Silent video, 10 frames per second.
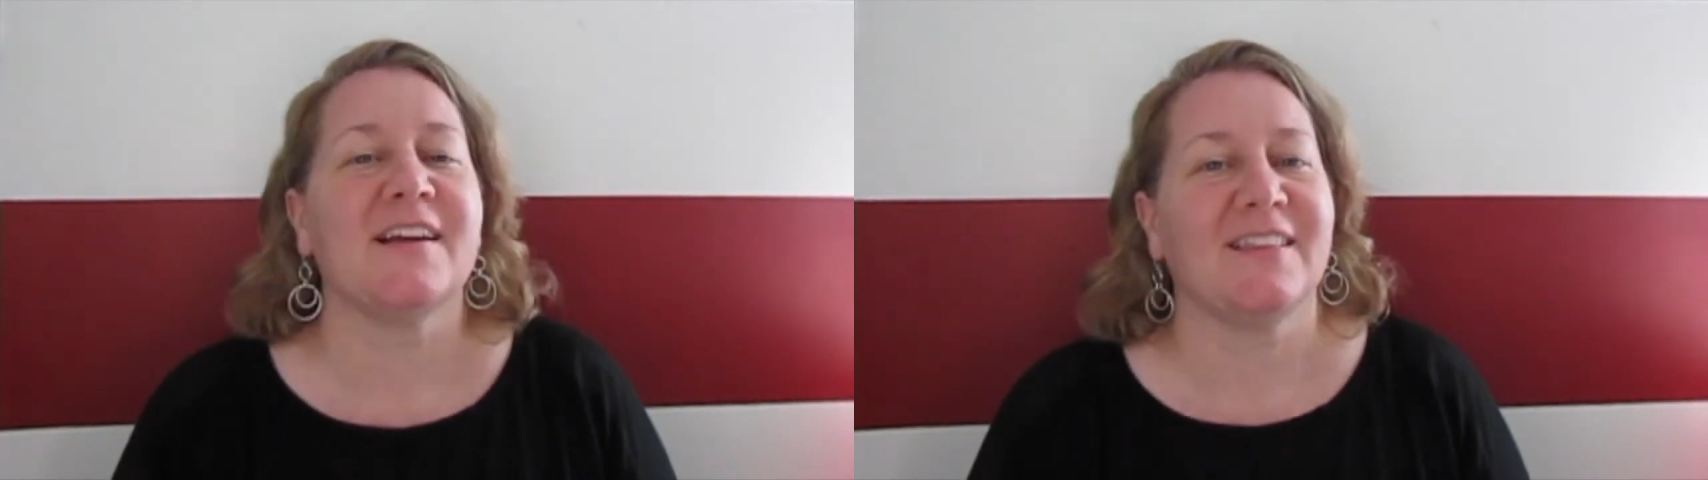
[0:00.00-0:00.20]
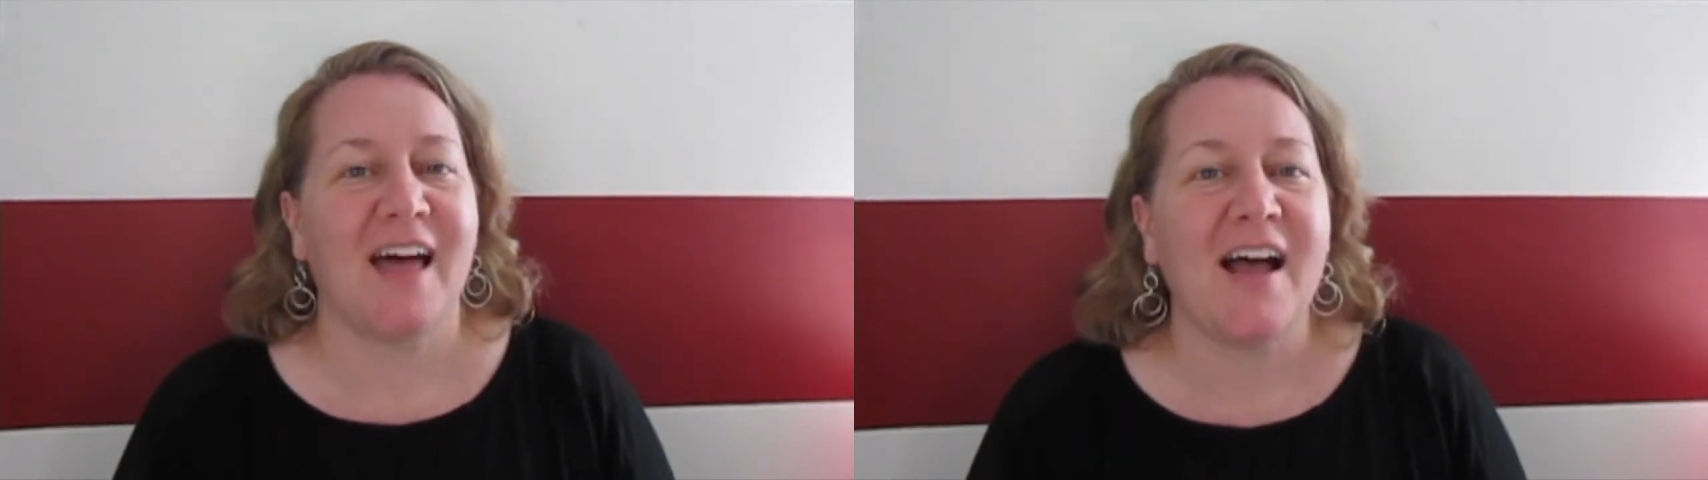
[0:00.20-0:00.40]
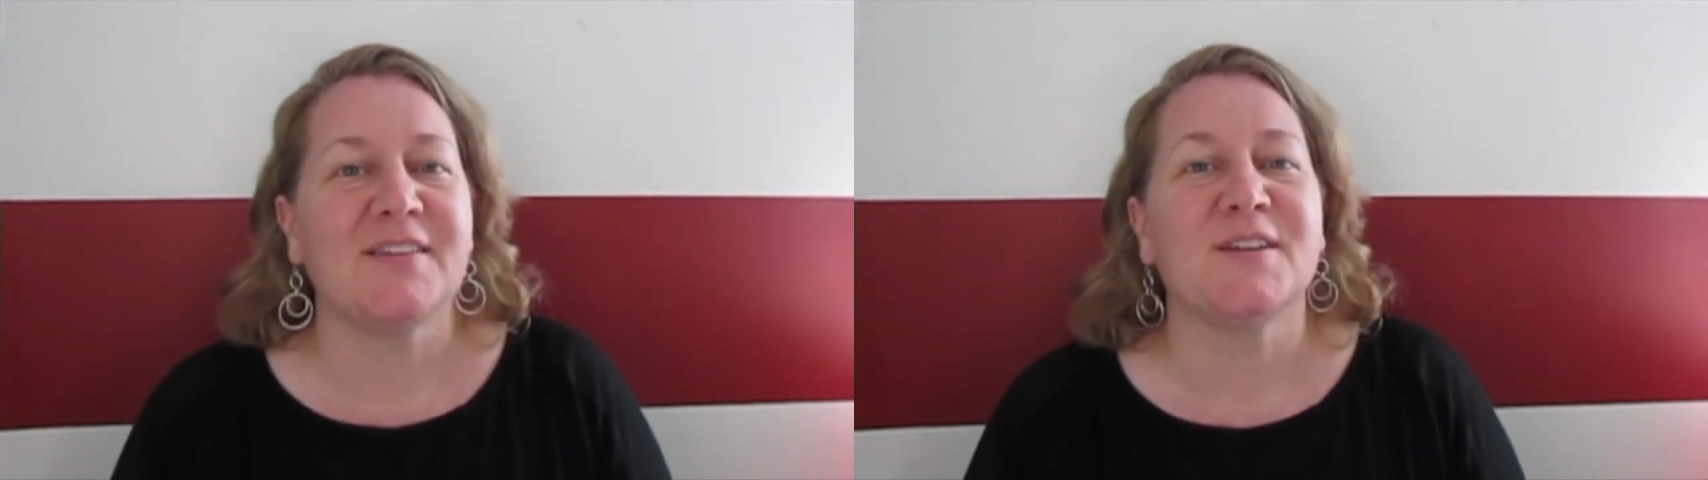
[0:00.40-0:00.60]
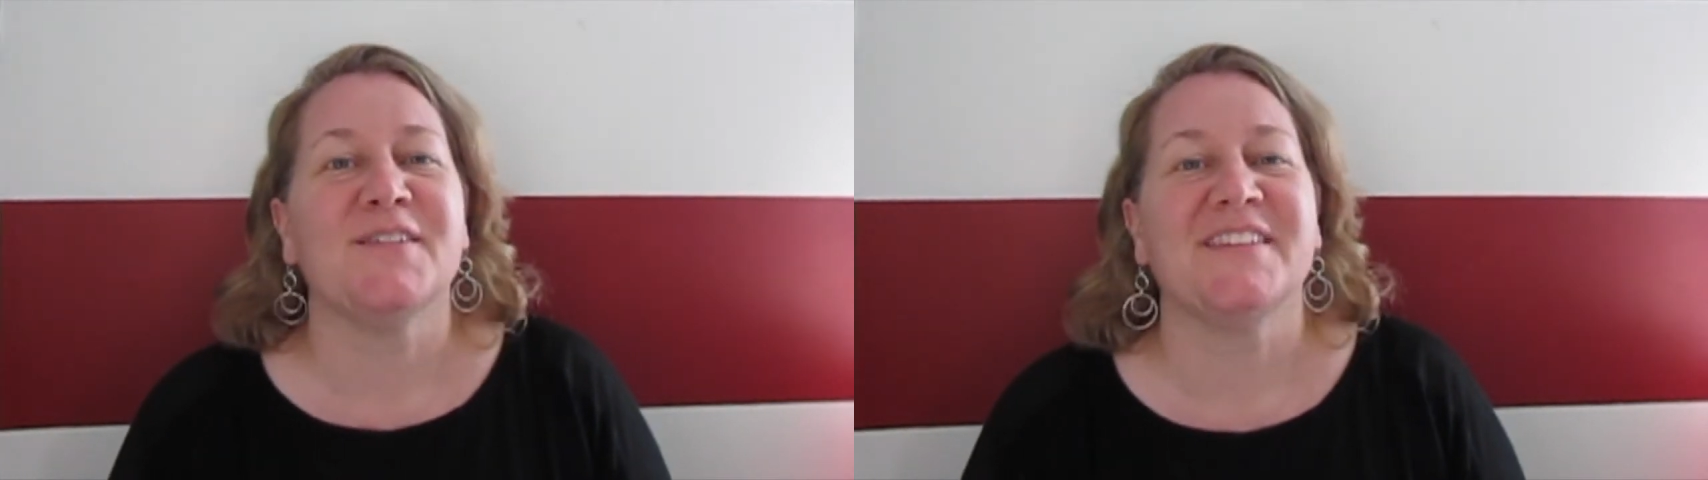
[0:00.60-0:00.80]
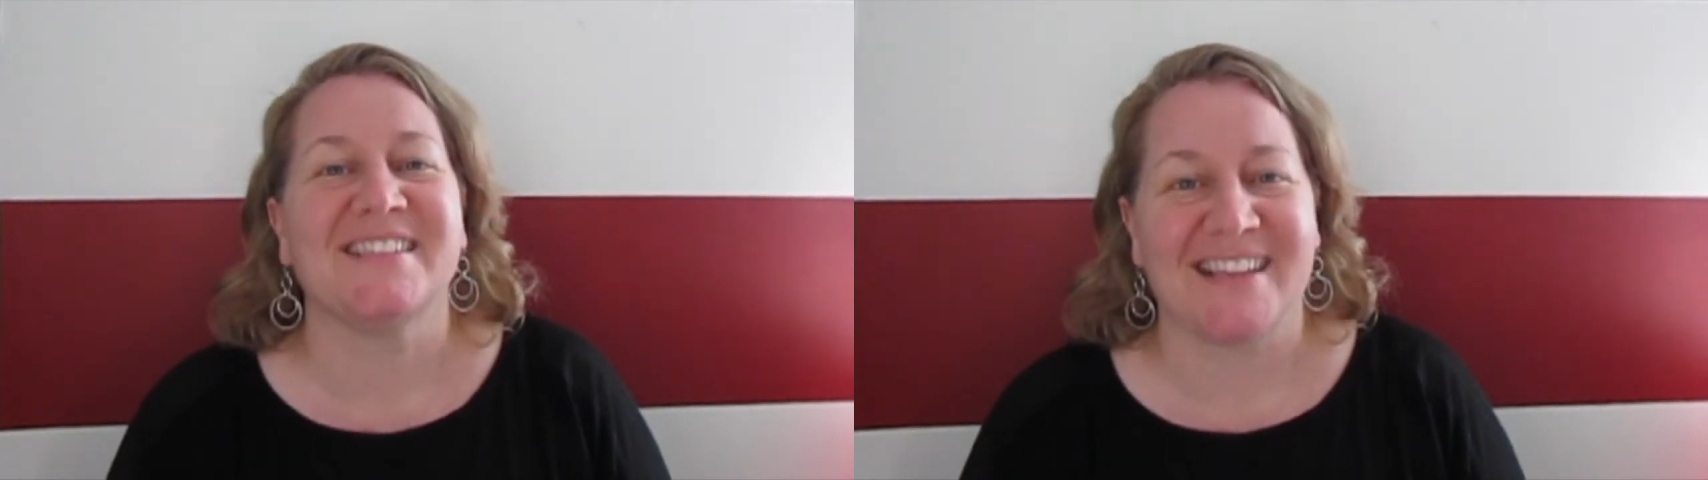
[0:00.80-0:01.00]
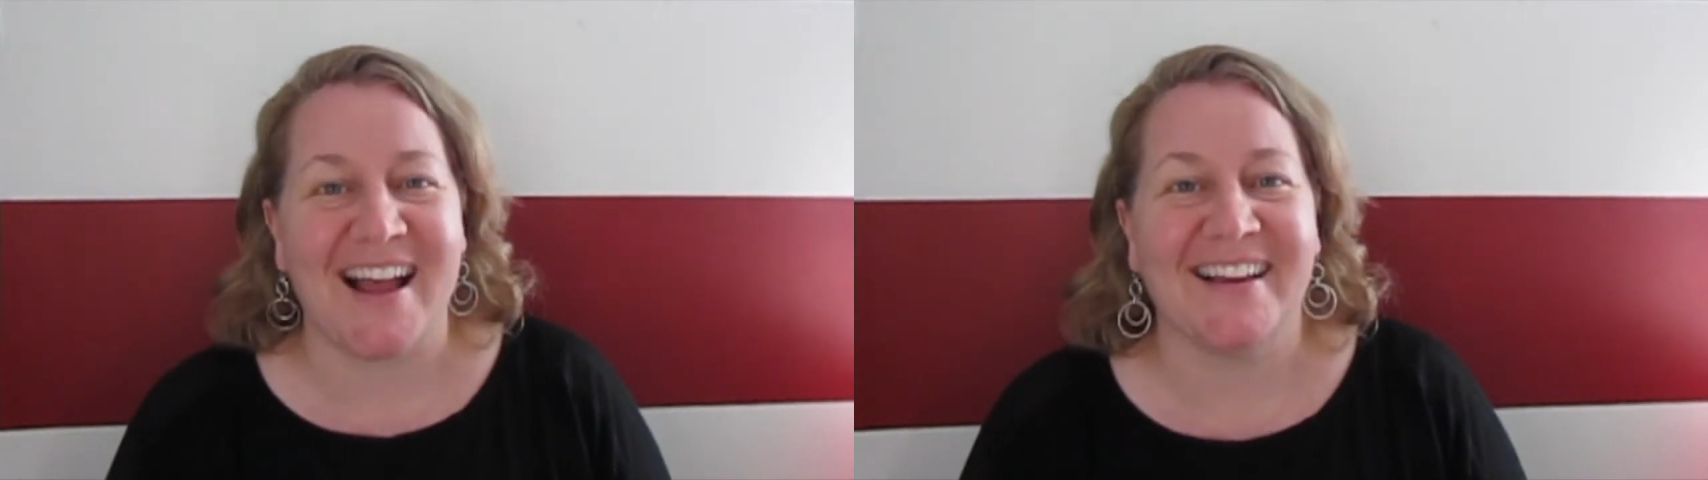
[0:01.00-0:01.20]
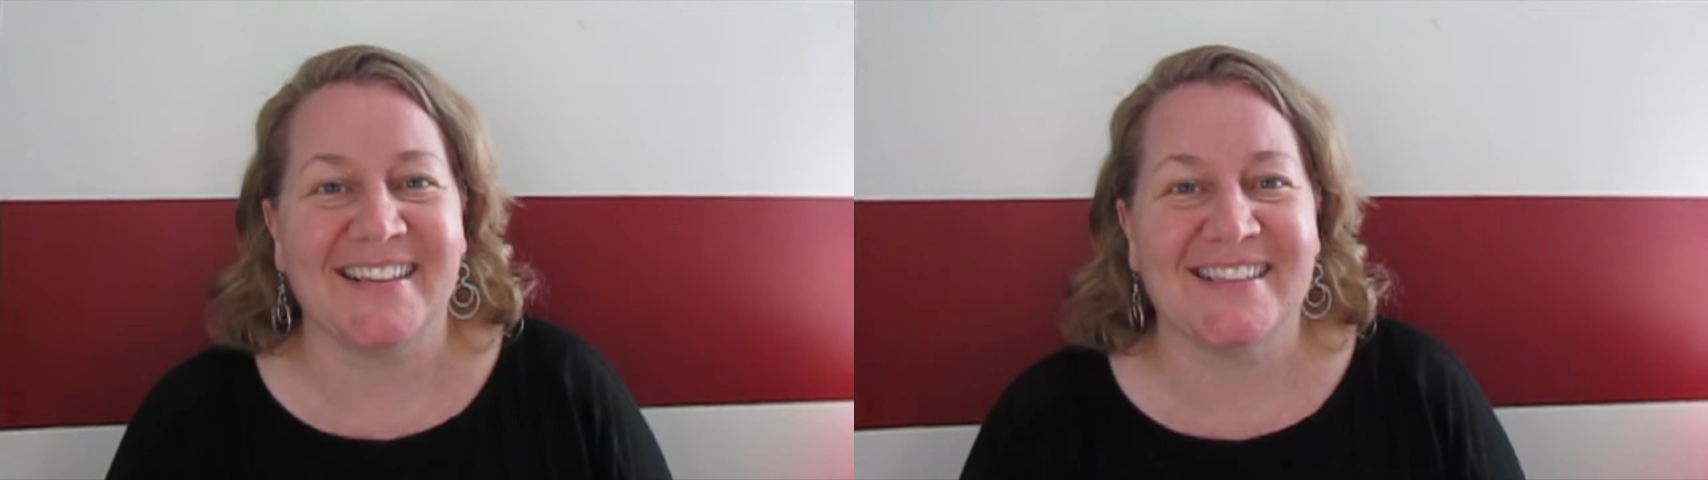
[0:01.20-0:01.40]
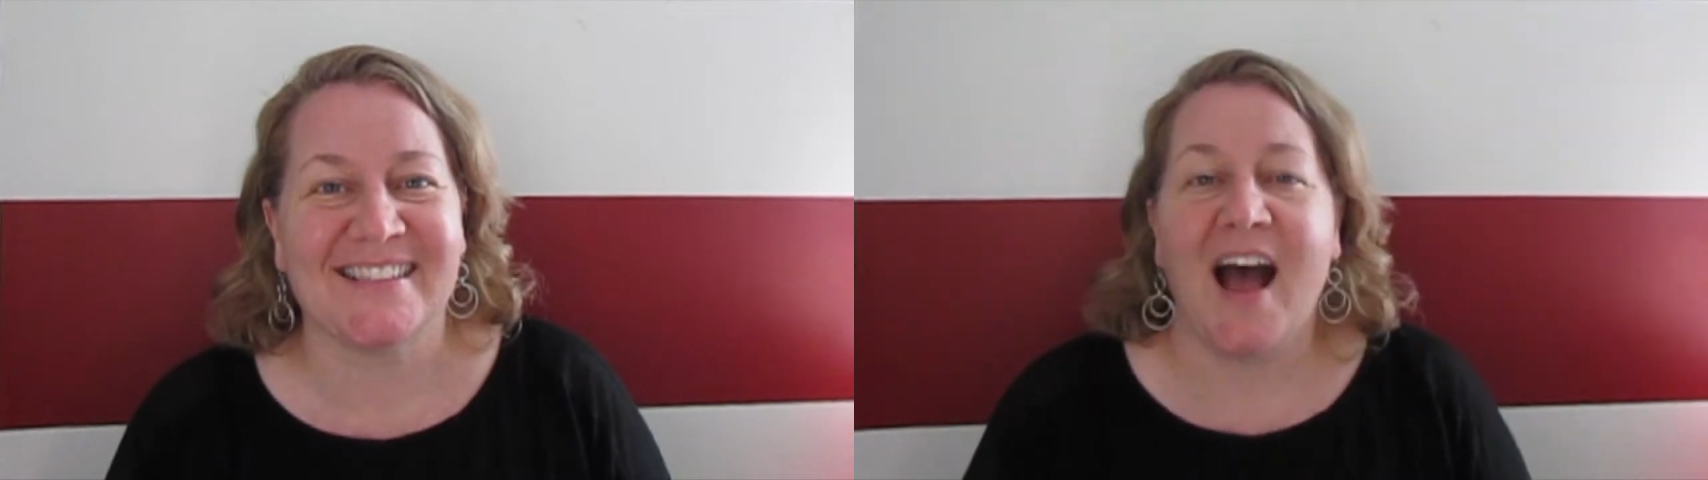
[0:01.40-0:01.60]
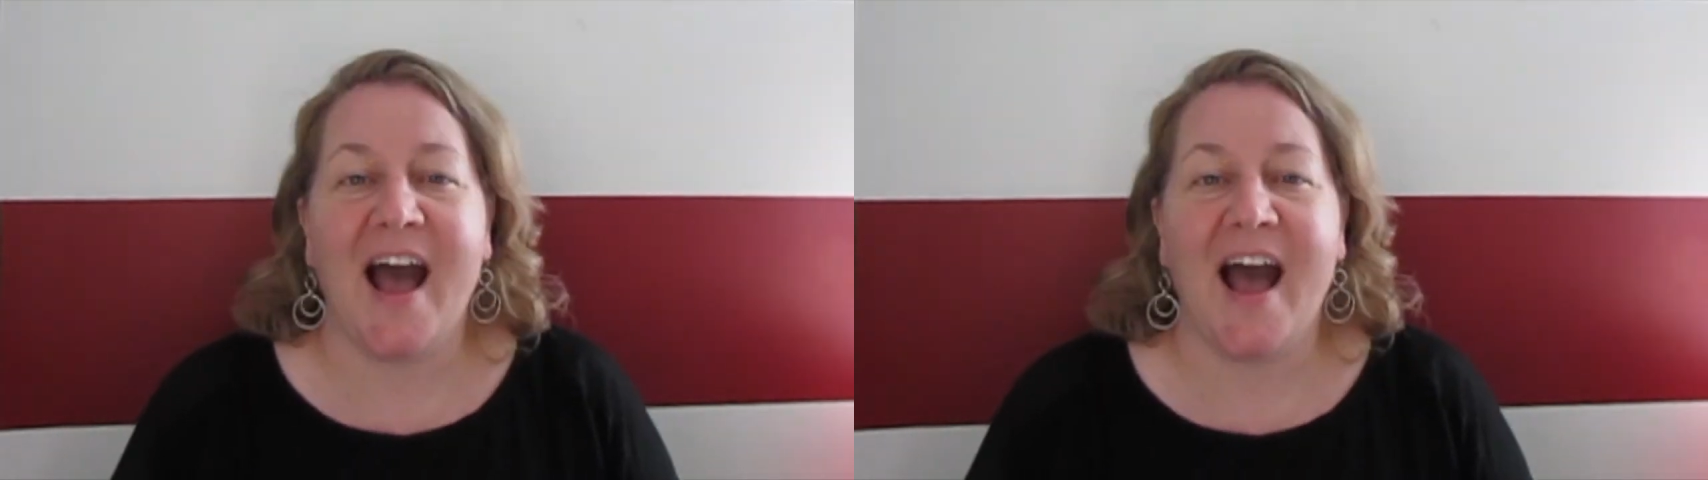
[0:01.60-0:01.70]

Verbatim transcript: and lots of science.